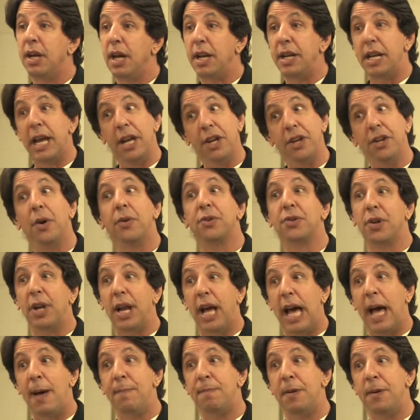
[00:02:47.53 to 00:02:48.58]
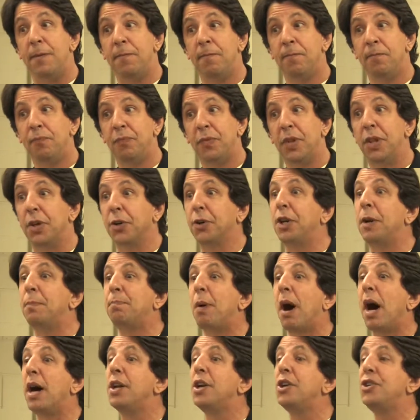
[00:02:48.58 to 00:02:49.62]
Now you know what's going to happen. They're going to
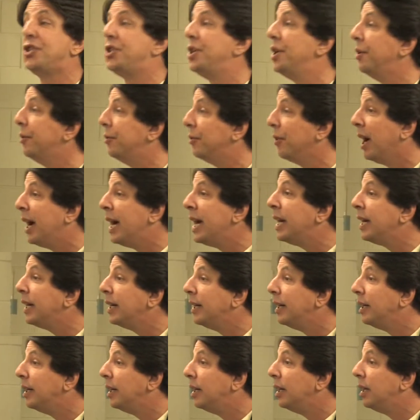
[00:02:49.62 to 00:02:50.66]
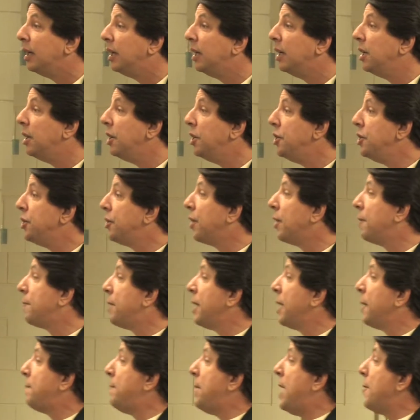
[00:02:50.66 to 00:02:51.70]
punish you, right? You're going to
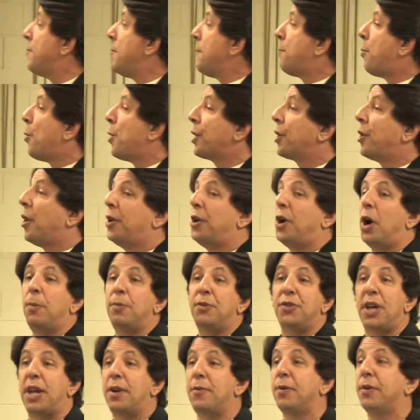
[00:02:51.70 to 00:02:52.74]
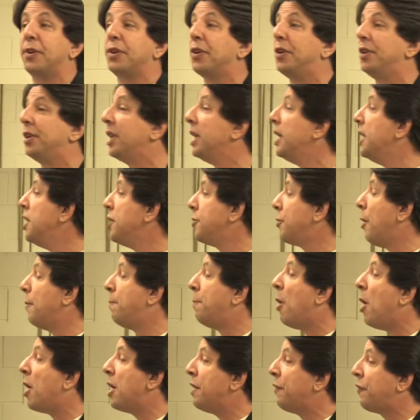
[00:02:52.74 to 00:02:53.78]
bring a bad report card home. Is anyone going to throw a
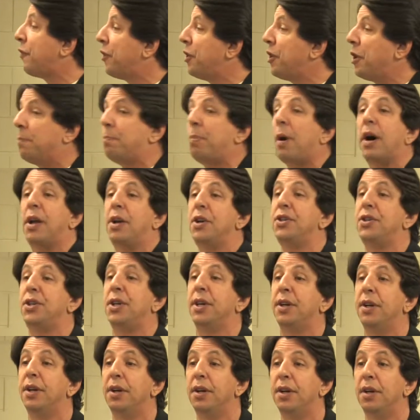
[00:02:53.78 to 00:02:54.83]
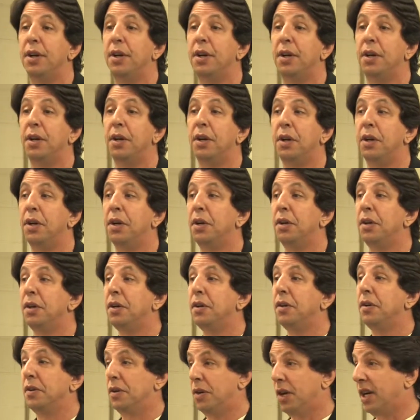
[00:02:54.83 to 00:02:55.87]
party for you or punish you?
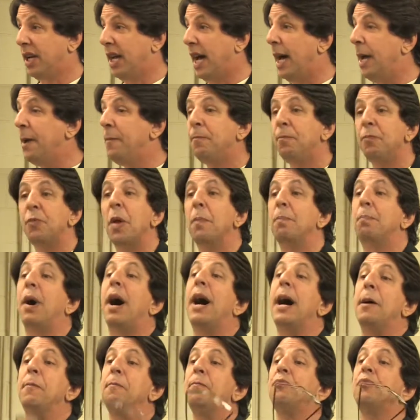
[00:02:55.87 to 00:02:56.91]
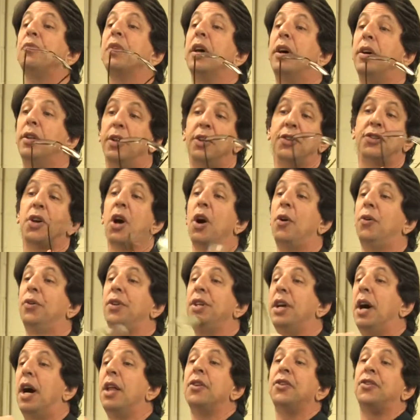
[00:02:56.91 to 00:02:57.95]
Okay? But let's go on
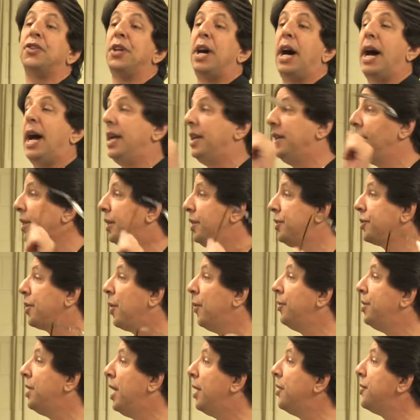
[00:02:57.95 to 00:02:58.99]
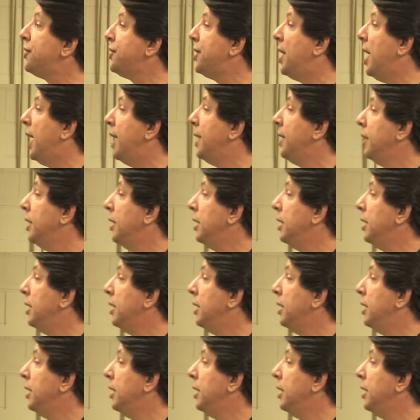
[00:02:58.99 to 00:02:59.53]
the other side. Let's go on the other side.